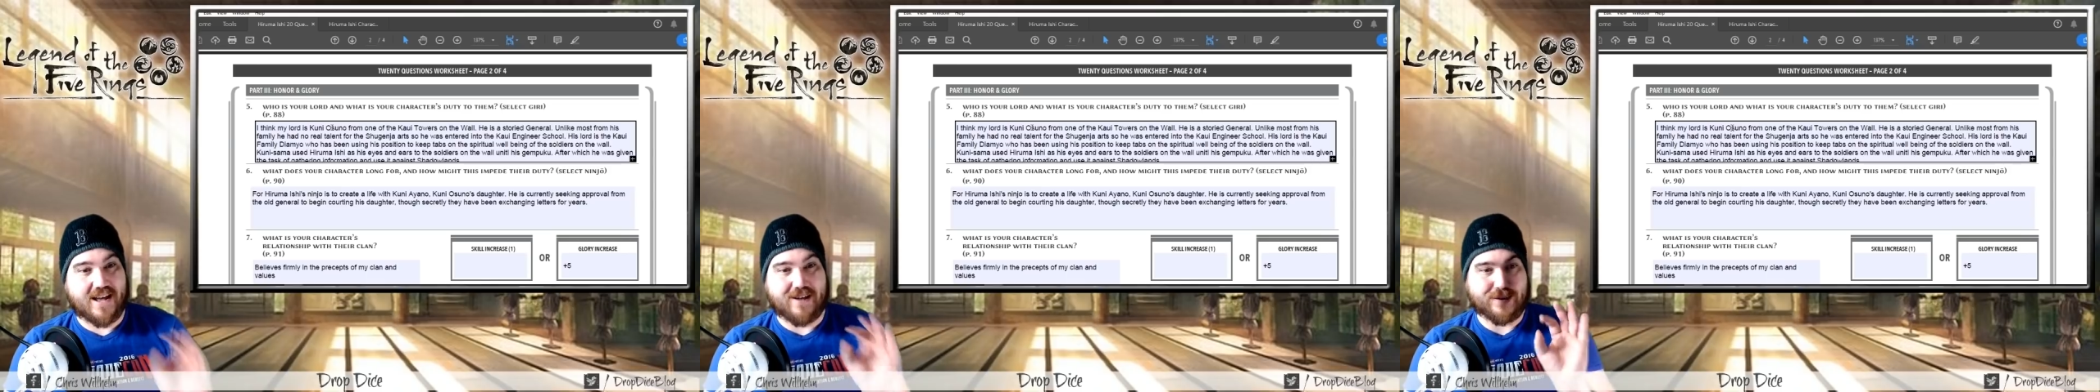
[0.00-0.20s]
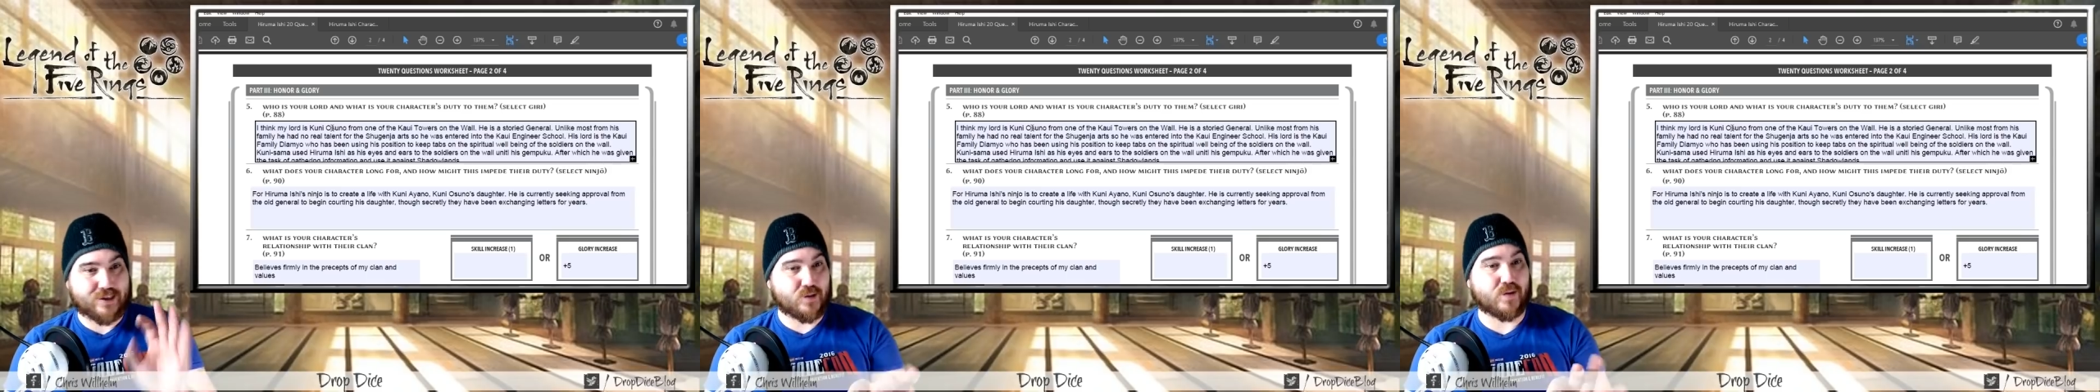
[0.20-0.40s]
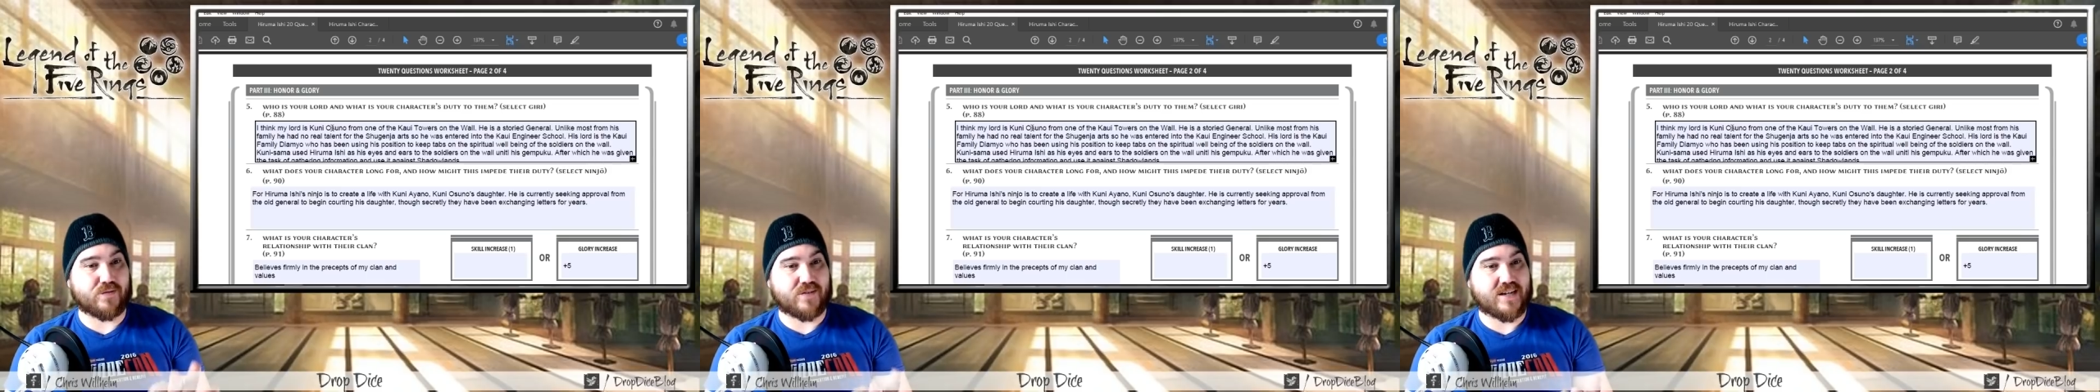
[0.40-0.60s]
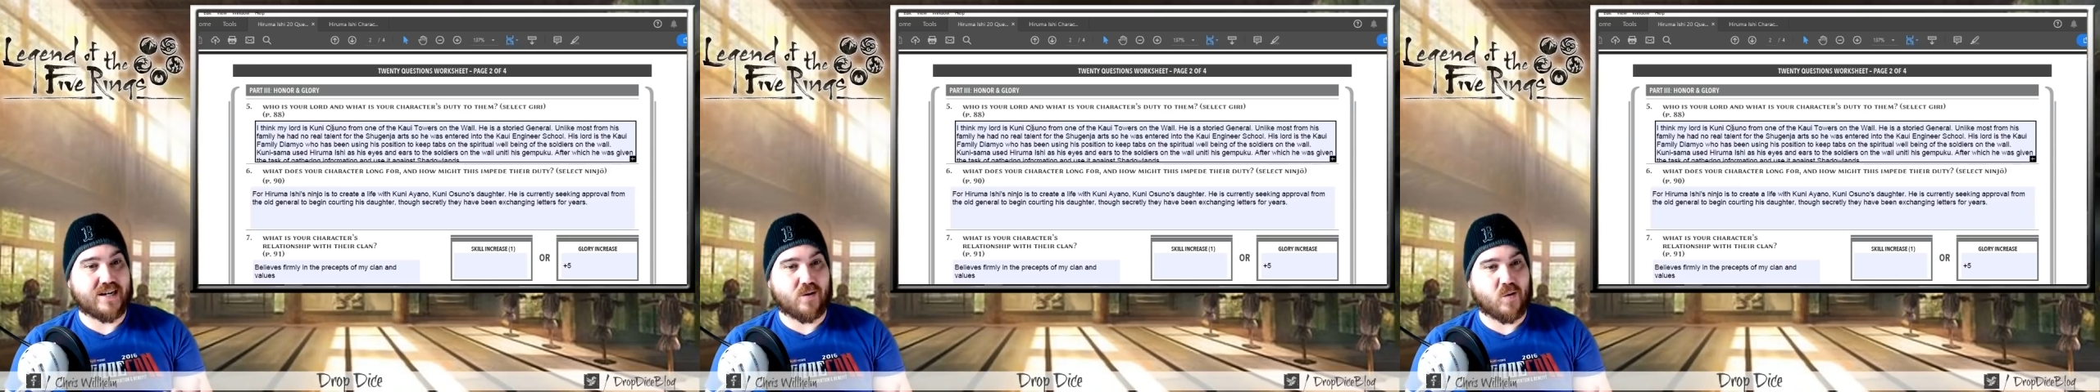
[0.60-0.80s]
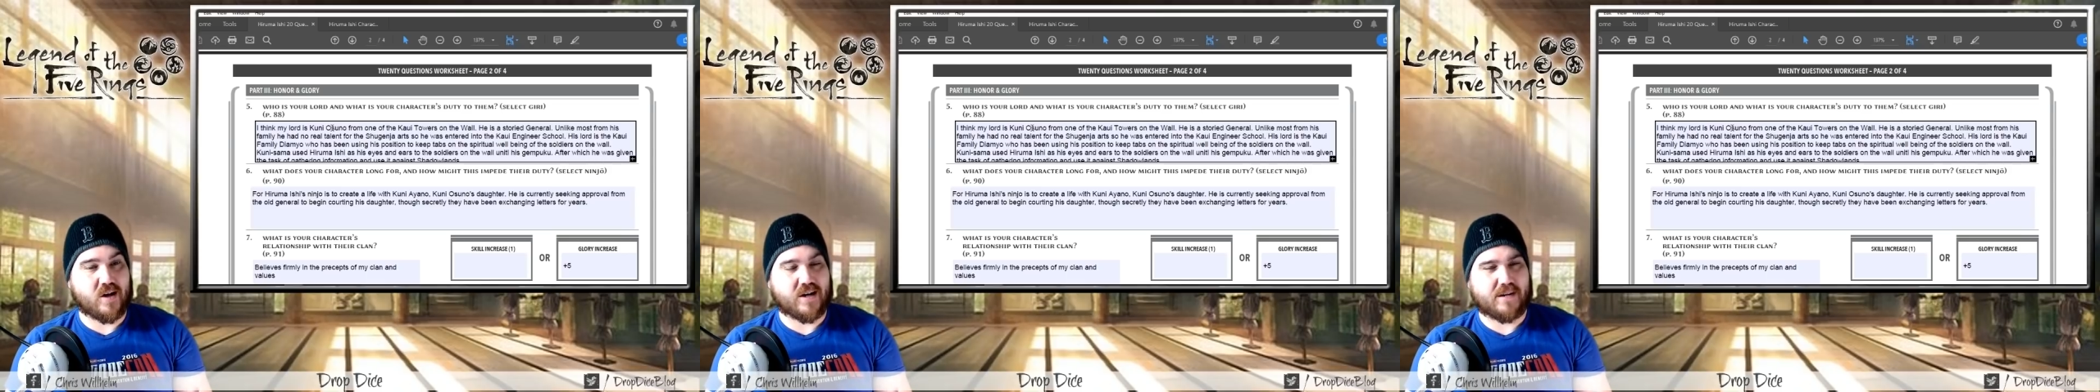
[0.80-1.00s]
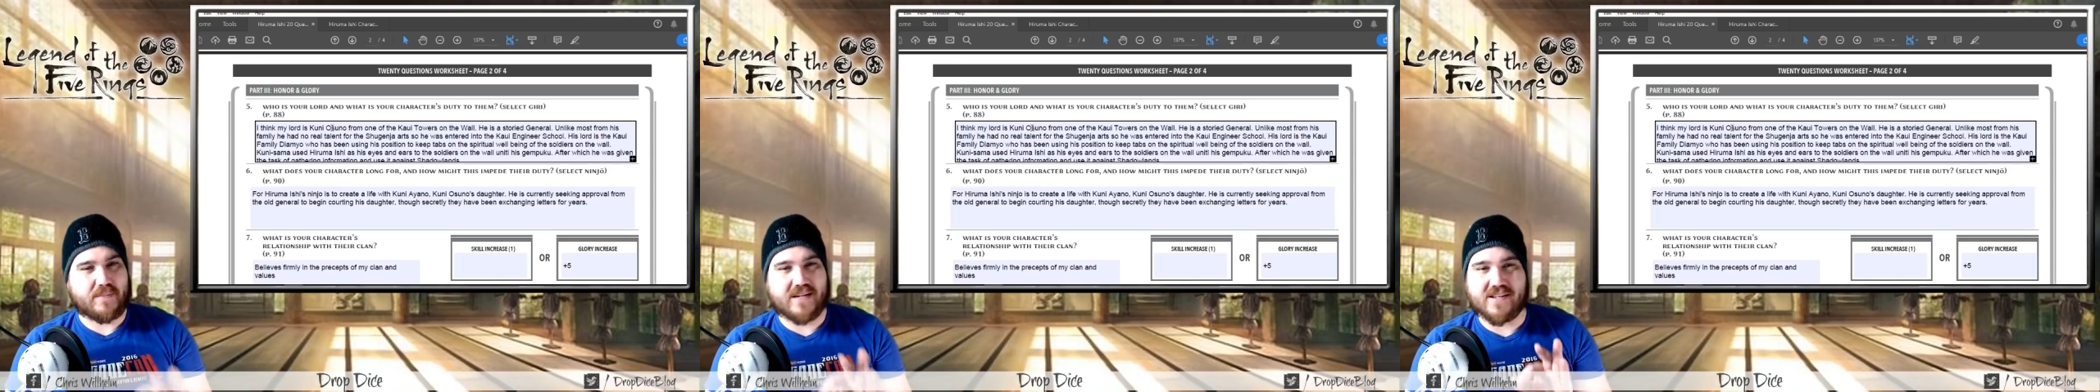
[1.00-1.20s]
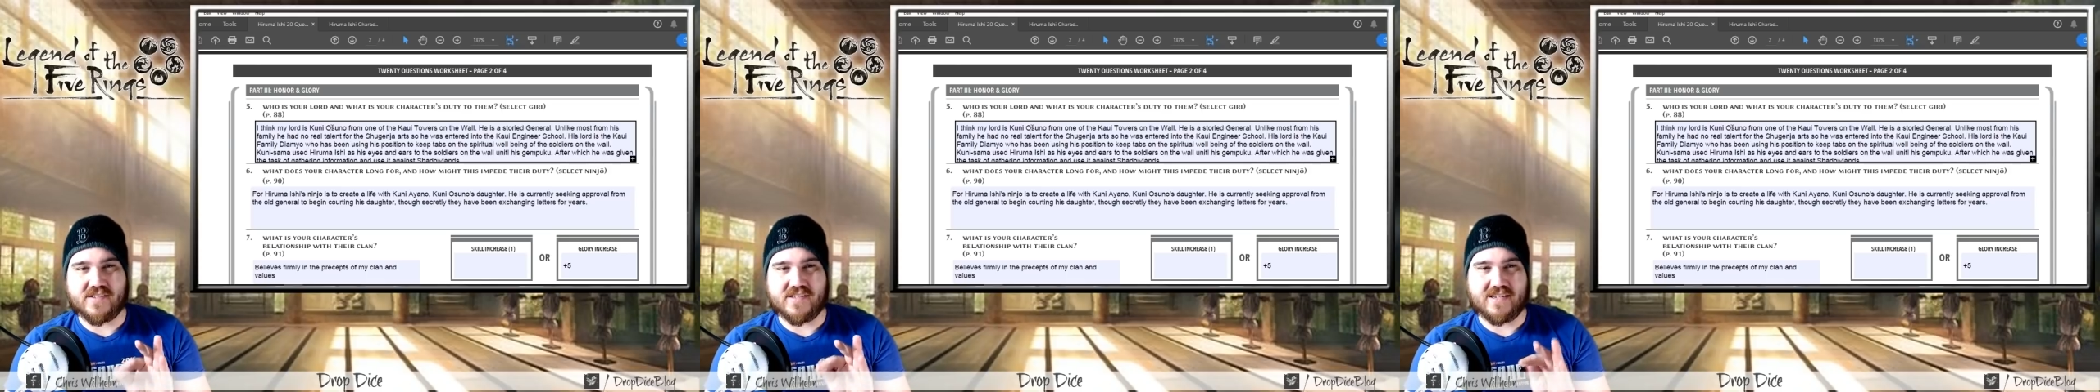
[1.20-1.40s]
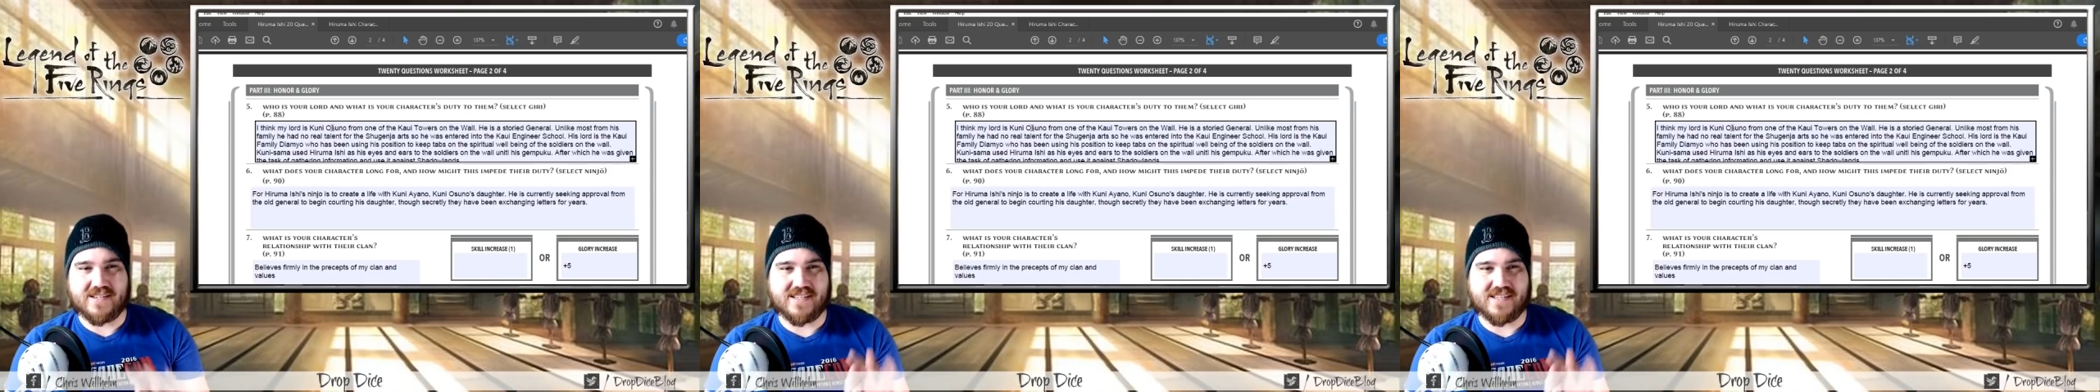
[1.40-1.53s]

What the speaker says: I'll do a video on it because it